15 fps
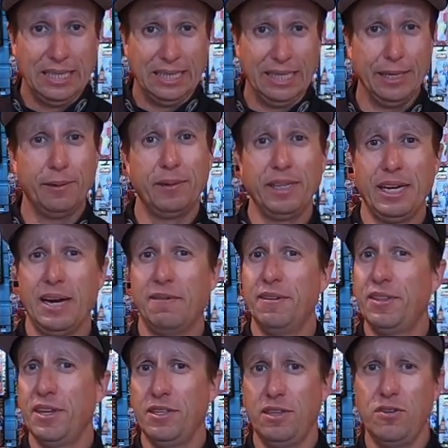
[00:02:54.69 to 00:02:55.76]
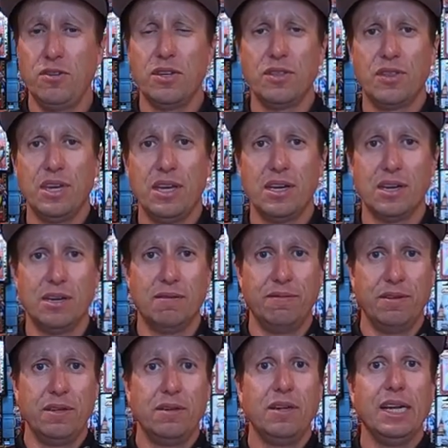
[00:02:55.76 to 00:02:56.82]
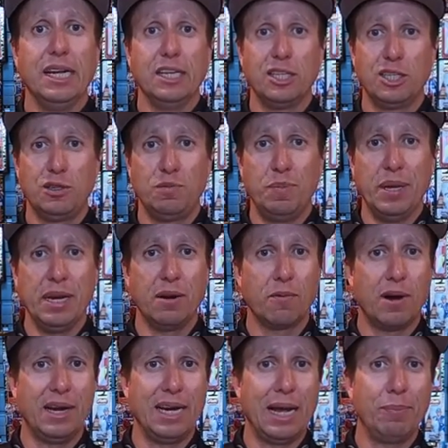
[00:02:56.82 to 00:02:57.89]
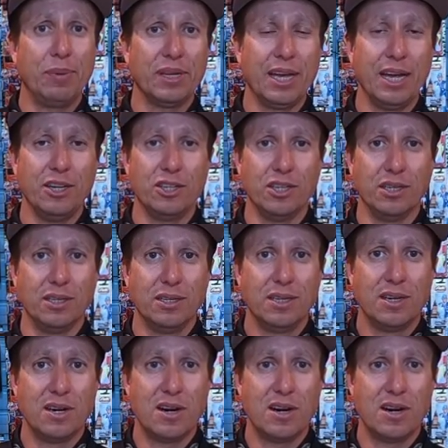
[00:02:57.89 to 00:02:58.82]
Literally everything that you can think of in a spinning rod application,